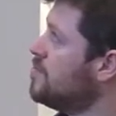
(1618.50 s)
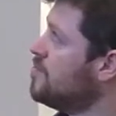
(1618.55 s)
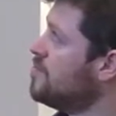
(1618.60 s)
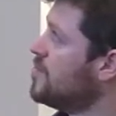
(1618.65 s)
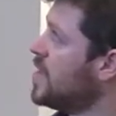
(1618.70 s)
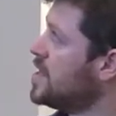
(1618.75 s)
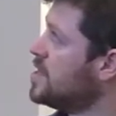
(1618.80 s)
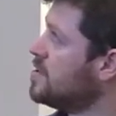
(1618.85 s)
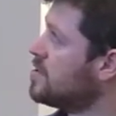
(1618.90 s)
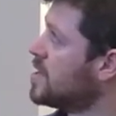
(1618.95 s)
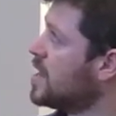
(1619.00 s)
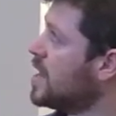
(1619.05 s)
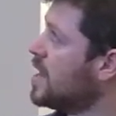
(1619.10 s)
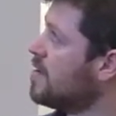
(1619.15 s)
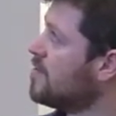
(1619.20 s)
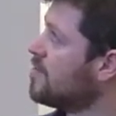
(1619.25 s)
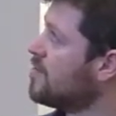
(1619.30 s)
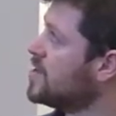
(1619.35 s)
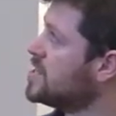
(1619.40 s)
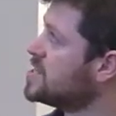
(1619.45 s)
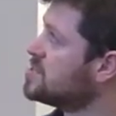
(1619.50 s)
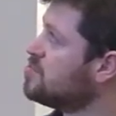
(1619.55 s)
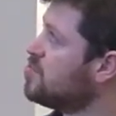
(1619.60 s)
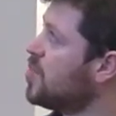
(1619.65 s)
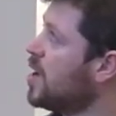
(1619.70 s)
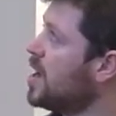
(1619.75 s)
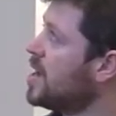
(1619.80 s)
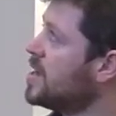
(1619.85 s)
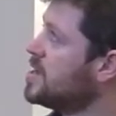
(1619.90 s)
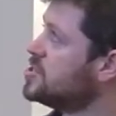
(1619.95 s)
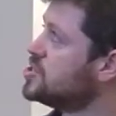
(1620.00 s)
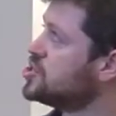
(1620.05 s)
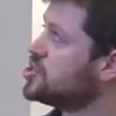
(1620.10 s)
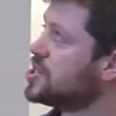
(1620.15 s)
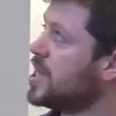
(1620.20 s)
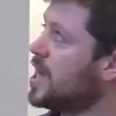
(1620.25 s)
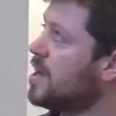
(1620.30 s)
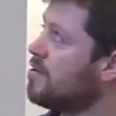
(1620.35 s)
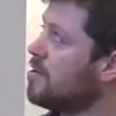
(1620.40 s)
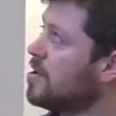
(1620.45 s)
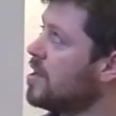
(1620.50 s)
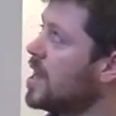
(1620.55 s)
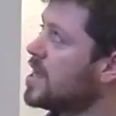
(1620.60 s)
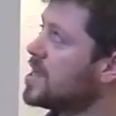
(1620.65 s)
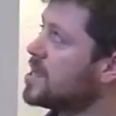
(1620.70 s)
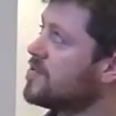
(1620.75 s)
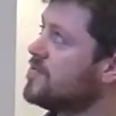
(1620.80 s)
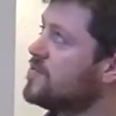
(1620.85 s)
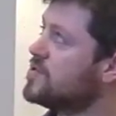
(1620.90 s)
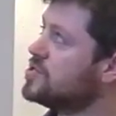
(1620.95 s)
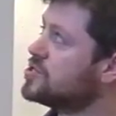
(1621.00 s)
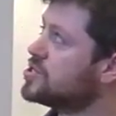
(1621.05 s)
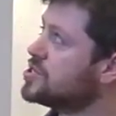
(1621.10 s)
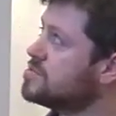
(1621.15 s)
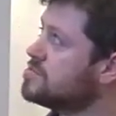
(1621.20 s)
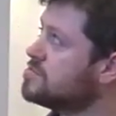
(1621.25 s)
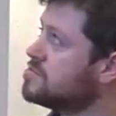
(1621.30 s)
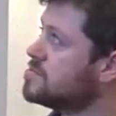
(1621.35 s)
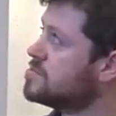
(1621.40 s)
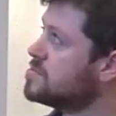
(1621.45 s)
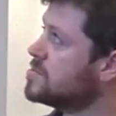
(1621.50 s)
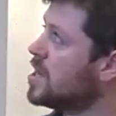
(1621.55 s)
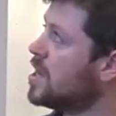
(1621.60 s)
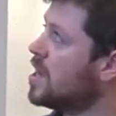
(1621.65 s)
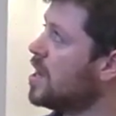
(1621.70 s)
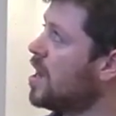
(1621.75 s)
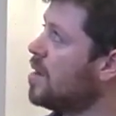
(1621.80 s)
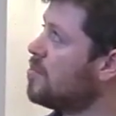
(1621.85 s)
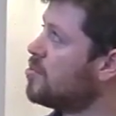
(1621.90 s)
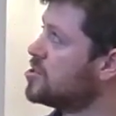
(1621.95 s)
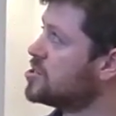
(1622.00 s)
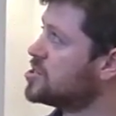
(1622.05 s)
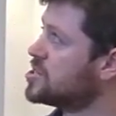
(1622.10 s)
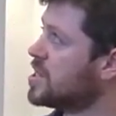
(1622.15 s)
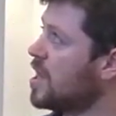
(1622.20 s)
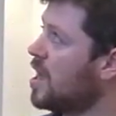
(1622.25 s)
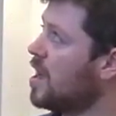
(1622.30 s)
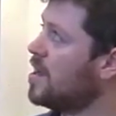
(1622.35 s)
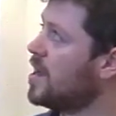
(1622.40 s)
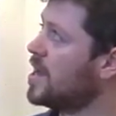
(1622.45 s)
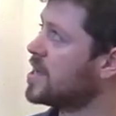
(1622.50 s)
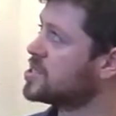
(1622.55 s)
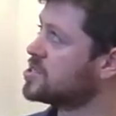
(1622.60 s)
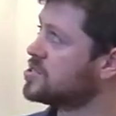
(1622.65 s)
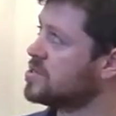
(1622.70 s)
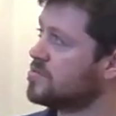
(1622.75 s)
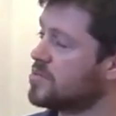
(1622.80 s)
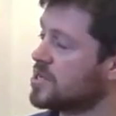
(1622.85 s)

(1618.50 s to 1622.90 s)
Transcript: Then you can have this buy and share alike version. I put a star next to it